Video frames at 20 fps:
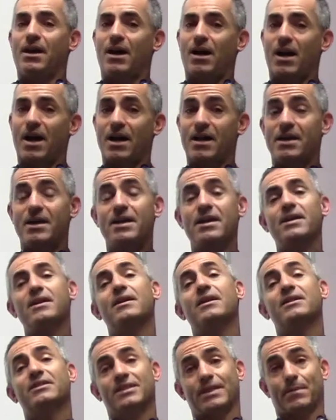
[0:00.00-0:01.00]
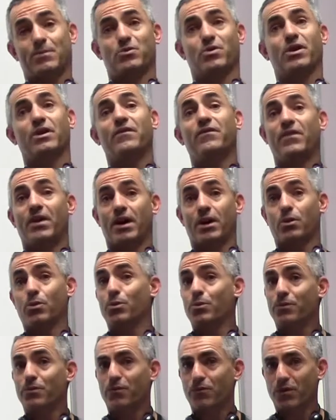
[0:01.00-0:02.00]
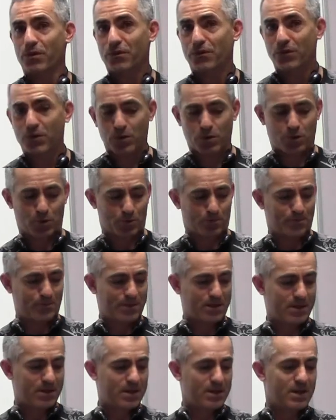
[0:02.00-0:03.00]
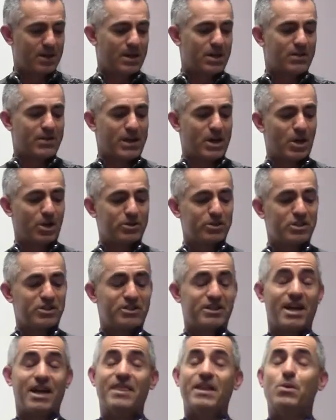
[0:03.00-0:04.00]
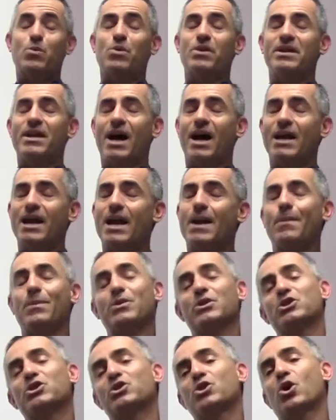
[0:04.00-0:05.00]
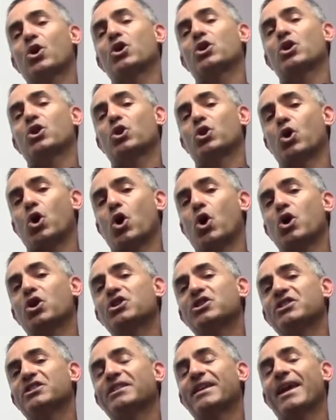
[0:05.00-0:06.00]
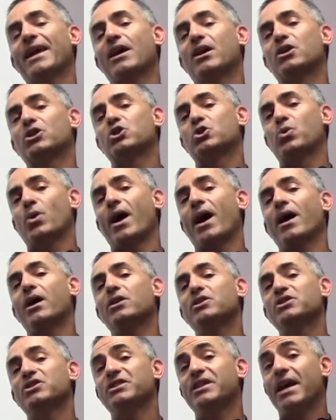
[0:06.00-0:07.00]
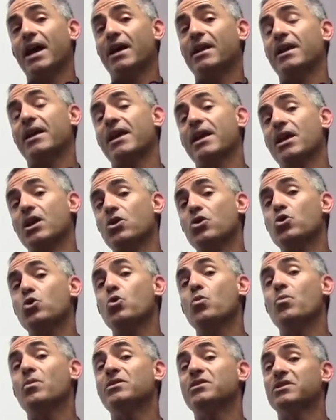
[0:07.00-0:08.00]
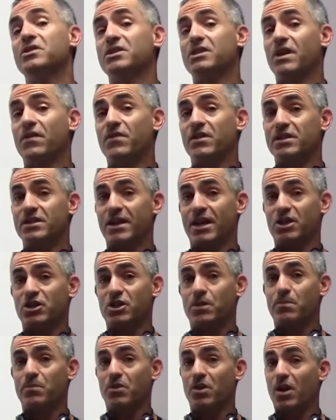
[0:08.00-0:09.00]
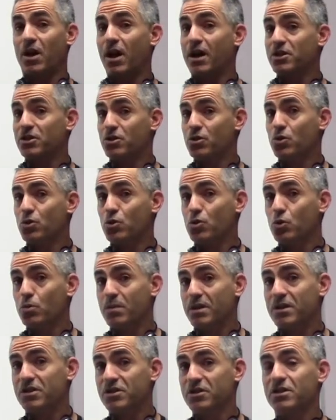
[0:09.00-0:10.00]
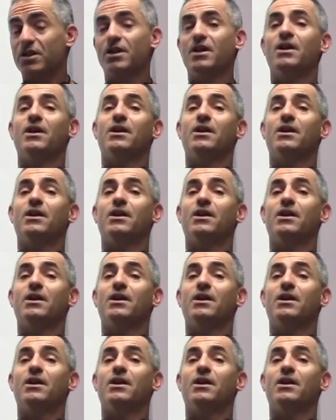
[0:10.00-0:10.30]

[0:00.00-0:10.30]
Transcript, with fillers: i.e. except trying to find gluten-free food. They also said they were not able to start large-scale trials yet in humans to see if this actually applies to humans